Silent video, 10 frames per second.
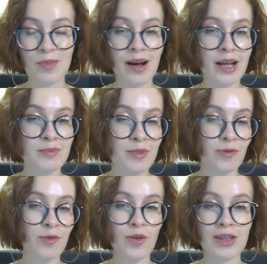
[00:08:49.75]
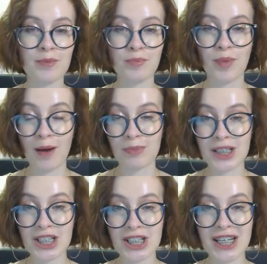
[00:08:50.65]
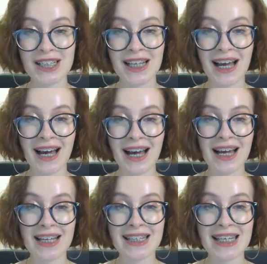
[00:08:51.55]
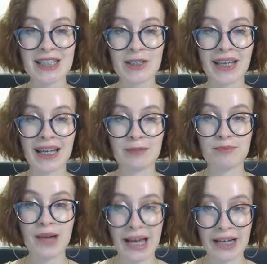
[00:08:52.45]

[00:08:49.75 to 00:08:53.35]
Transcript: but before the publishing, I need to get